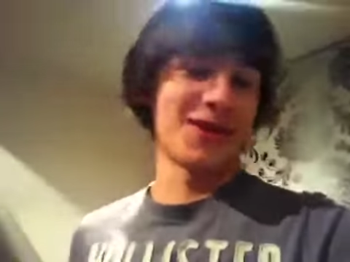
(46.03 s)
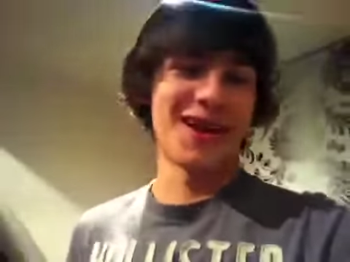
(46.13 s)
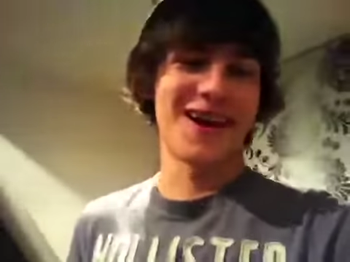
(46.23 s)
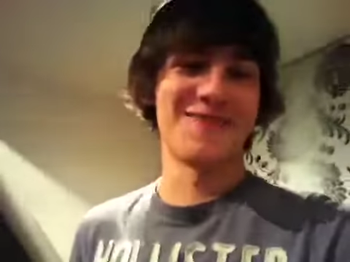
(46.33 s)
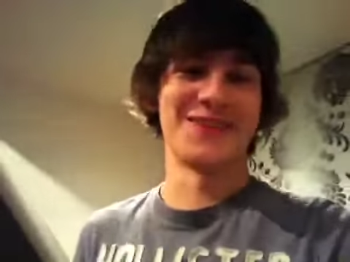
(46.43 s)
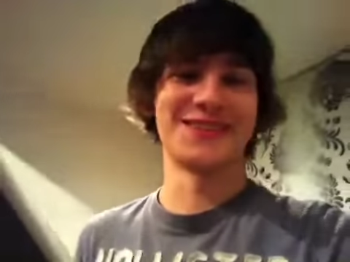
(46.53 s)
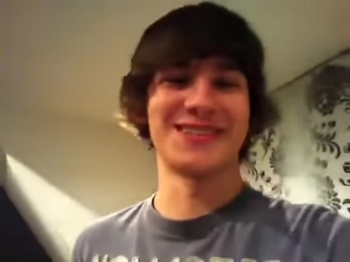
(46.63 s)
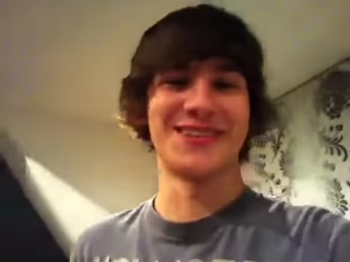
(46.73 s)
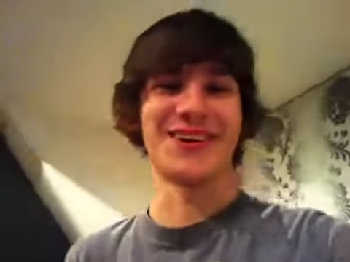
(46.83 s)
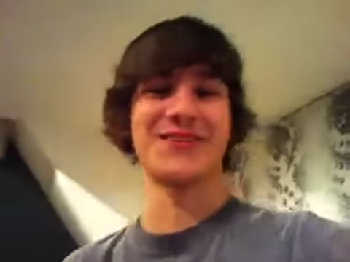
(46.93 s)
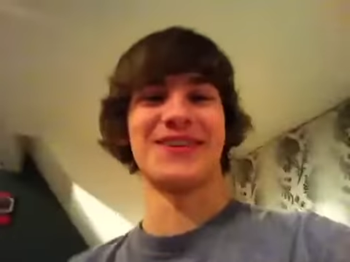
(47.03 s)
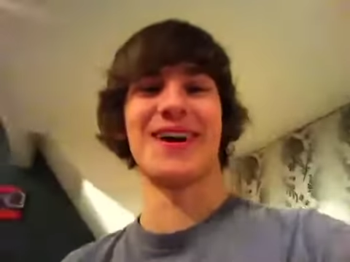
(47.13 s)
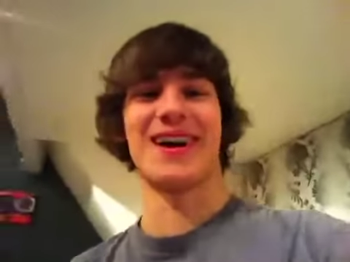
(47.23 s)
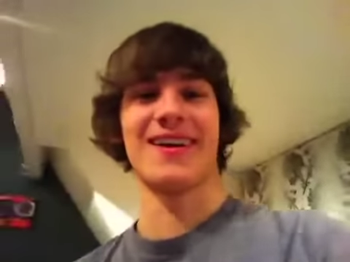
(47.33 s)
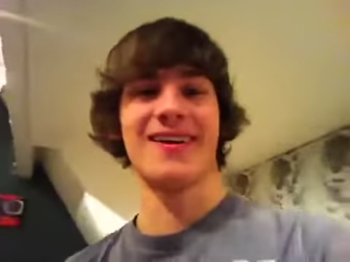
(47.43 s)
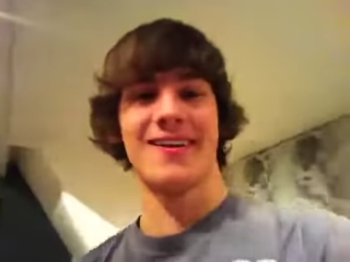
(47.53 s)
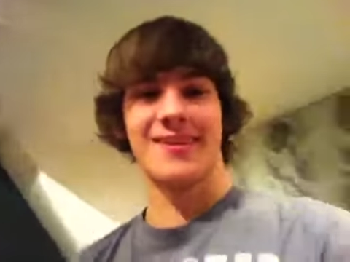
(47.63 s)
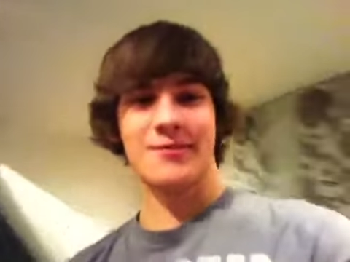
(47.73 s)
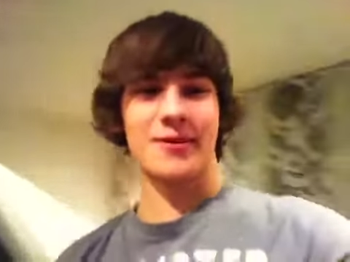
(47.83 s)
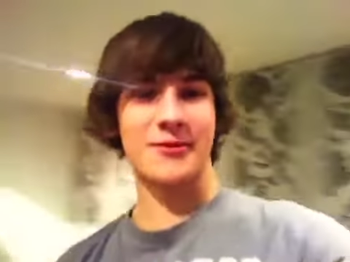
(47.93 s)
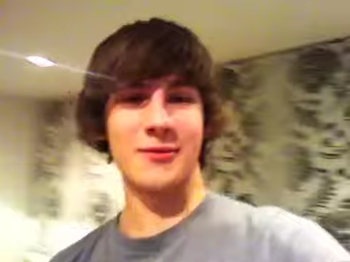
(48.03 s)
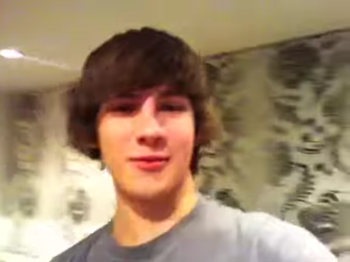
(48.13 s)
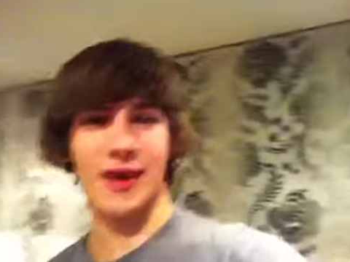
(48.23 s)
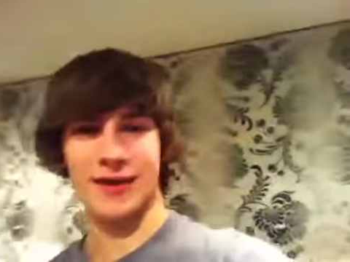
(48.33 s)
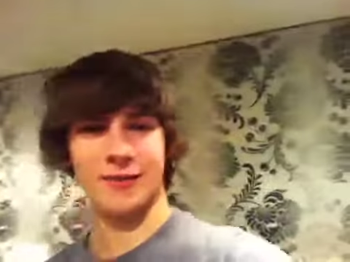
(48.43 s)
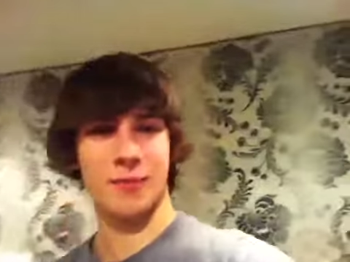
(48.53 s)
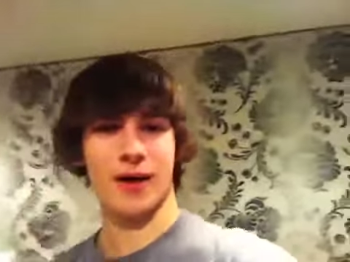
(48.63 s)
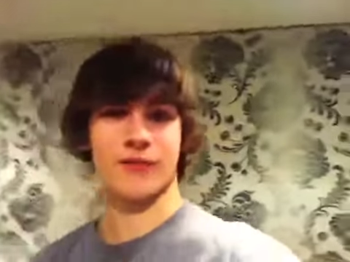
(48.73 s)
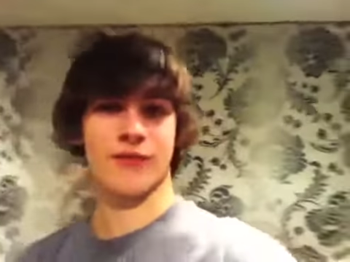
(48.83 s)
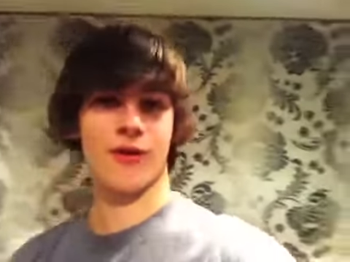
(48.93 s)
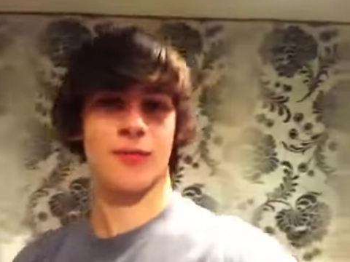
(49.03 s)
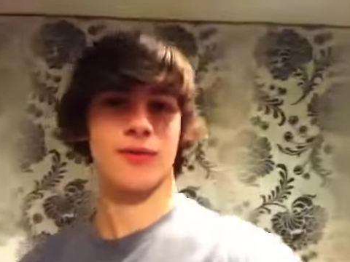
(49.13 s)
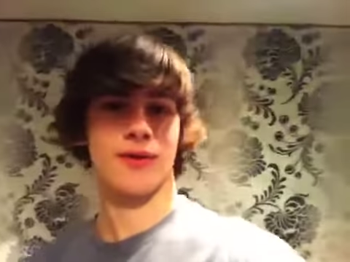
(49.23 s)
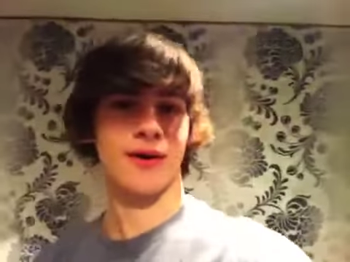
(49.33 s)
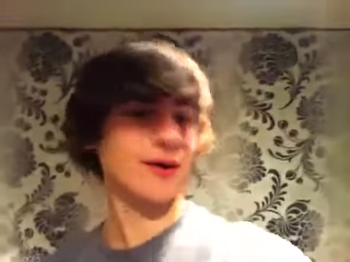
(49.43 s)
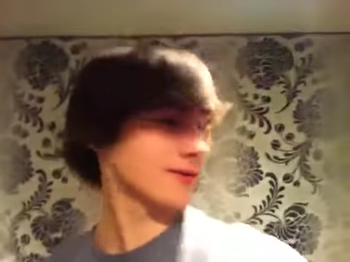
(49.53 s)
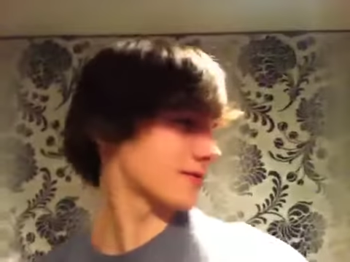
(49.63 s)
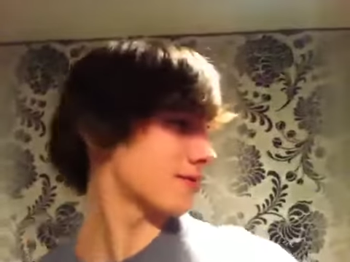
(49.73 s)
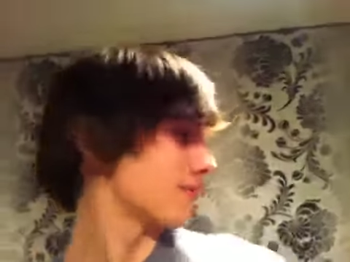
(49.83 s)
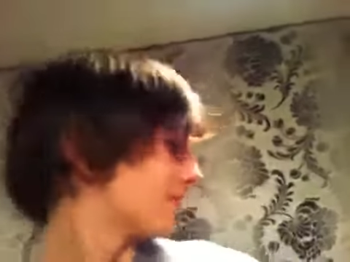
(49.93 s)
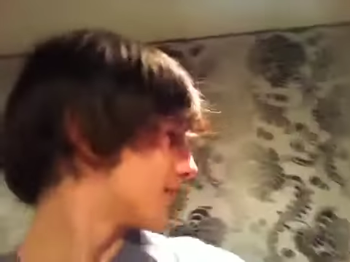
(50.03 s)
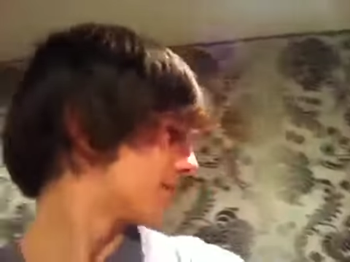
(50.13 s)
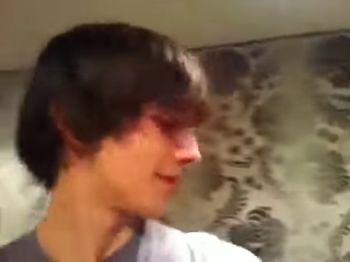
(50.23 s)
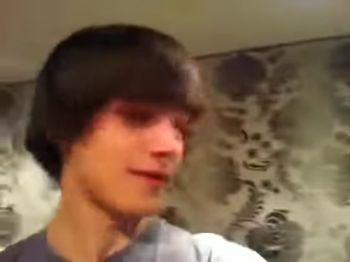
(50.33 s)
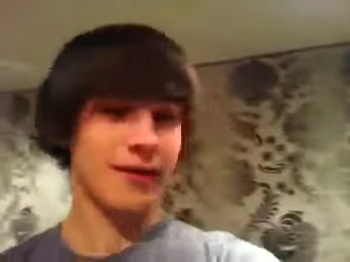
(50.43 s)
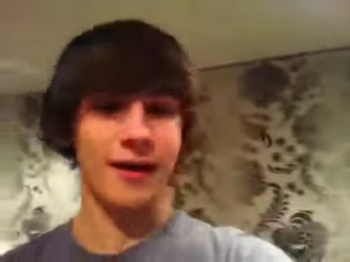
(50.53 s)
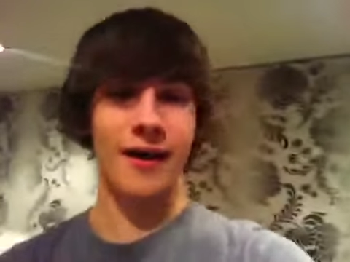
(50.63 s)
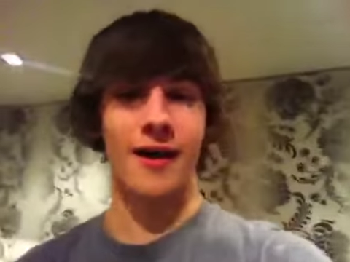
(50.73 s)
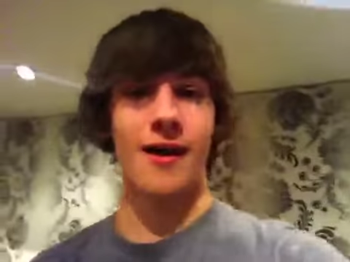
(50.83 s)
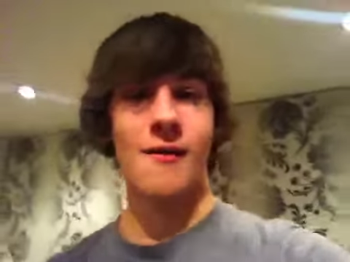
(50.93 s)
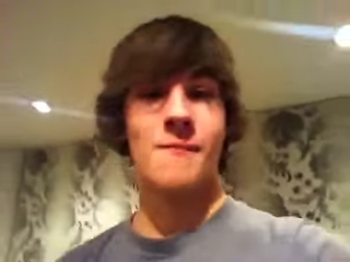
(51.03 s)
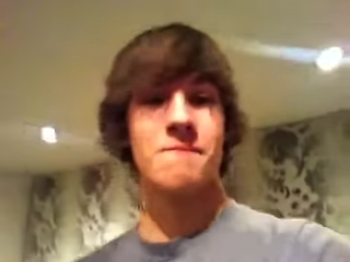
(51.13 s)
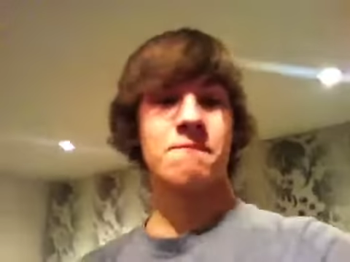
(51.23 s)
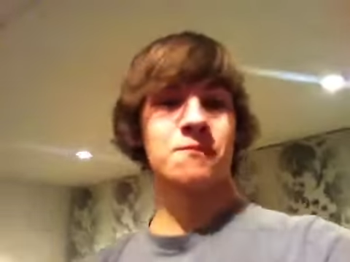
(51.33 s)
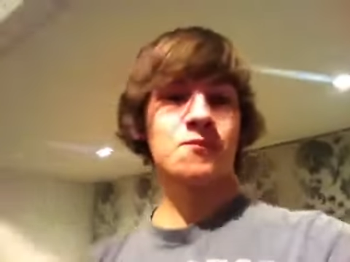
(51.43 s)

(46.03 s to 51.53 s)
really have much to talk about. I, we could use that as a backdrop, I guess. Um,